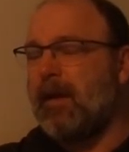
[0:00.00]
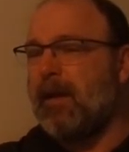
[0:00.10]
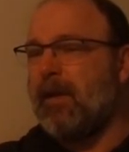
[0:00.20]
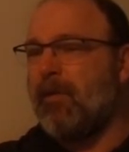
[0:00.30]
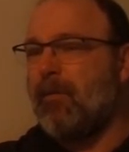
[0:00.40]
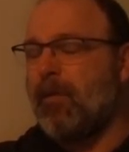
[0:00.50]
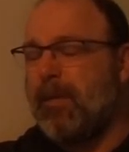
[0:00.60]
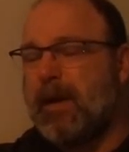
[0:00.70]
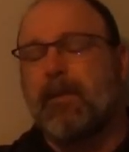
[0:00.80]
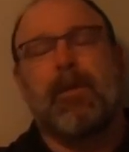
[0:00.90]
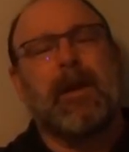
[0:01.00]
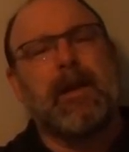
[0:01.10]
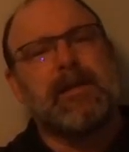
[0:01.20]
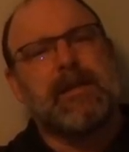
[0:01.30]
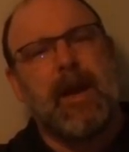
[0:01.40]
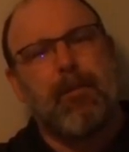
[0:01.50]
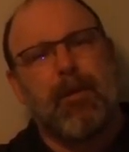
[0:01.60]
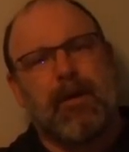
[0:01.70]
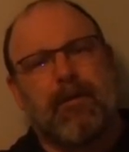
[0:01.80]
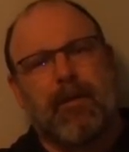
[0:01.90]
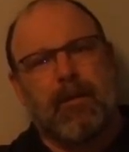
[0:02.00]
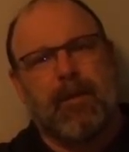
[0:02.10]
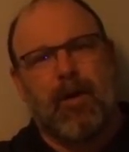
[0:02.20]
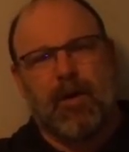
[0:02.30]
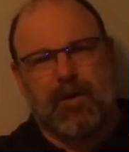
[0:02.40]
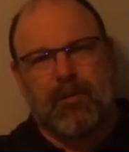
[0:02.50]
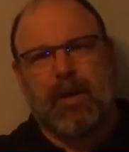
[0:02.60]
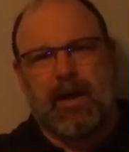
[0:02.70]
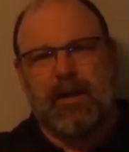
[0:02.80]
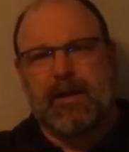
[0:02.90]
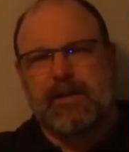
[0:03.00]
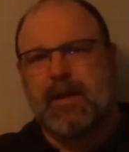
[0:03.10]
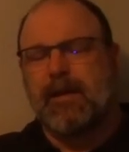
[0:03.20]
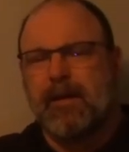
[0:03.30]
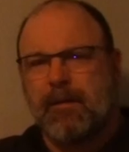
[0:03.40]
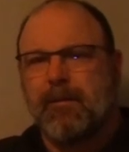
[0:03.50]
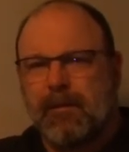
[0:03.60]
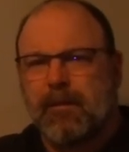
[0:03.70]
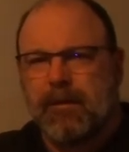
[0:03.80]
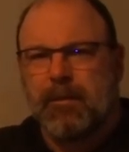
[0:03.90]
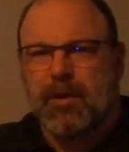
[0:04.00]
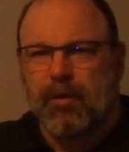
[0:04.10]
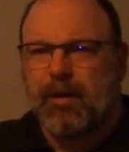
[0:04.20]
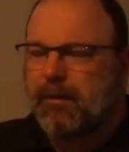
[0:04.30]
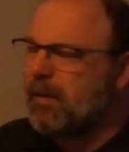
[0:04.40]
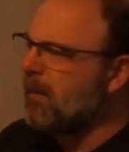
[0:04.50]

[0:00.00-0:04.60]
you would be completely separate from the harsh realities that the majority of